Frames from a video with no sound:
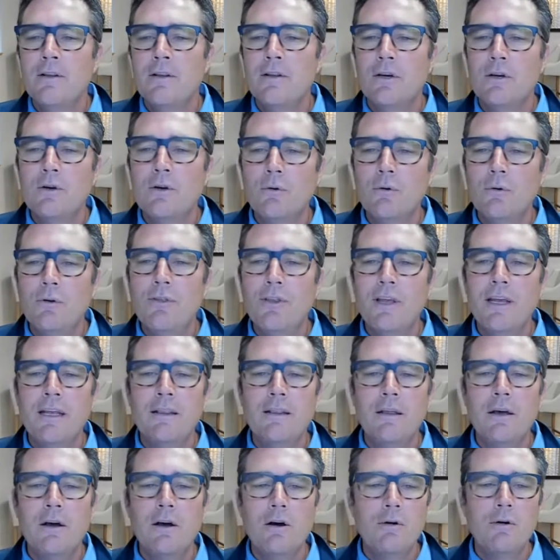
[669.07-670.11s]
The cool
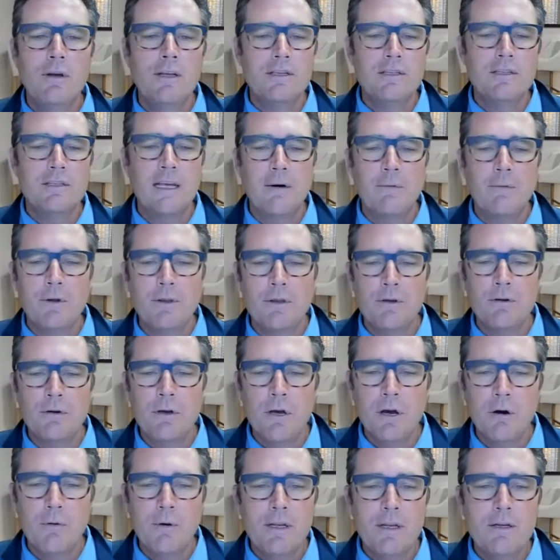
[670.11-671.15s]
thing, though, is that when you
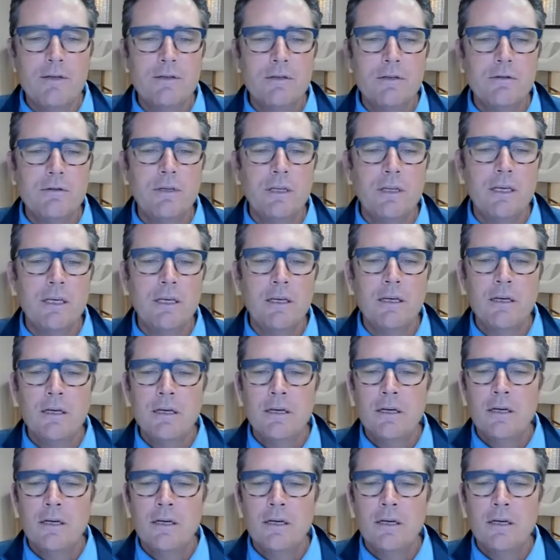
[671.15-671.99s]
go into the